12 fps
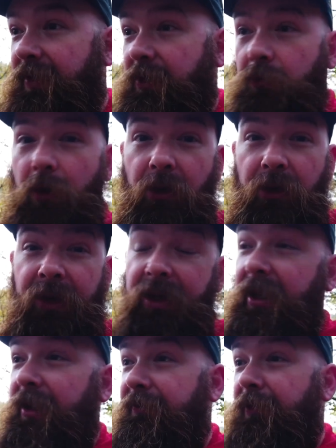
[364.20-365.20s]
this rock
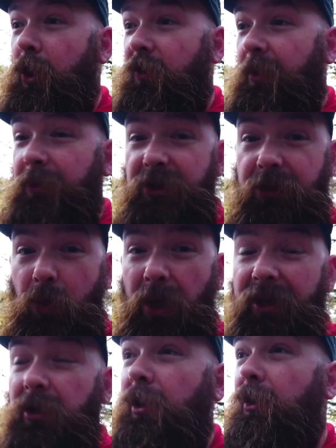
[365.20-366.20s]
in the foreground, which is
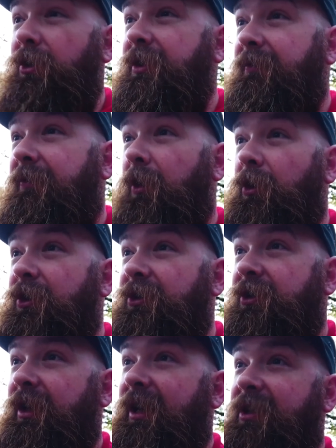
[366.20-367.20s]
quite close, in focus,